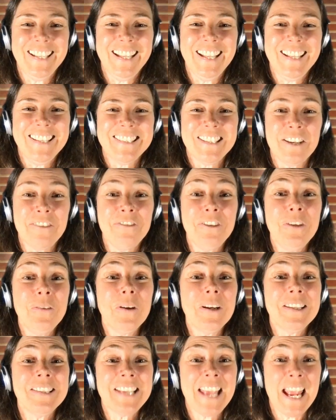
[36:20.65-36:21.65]
So if you
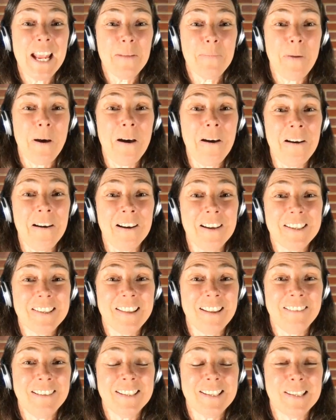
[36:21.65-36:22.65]
want to take part,
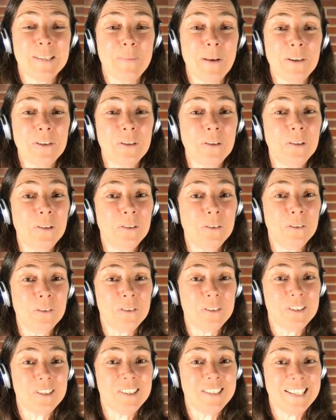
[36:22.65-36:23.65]
there is a special
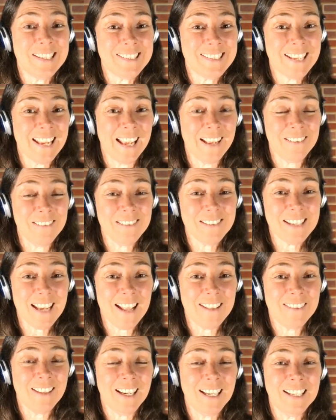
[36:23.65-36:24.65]
launch discount,
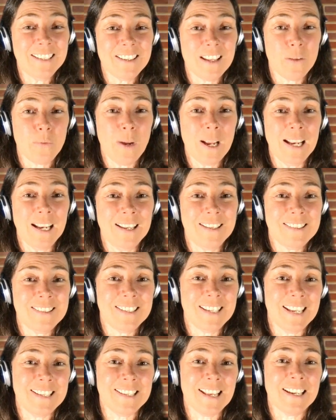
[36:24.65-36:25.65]
and the link to the waitlist
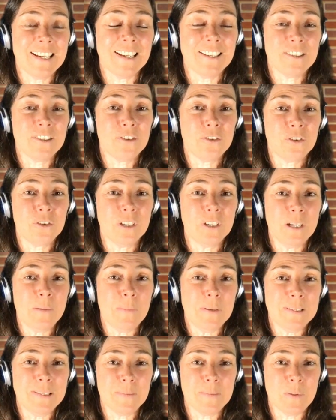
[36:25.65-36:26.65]
is at
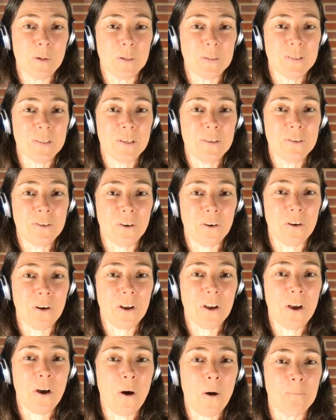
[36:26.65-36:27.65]

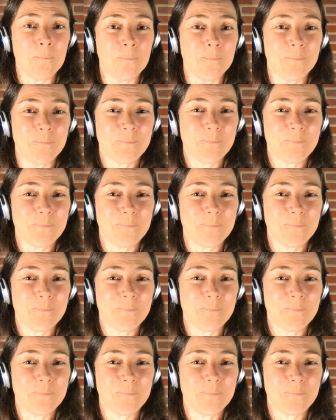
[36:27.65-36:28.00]
extraordinarybusinessbooks.com.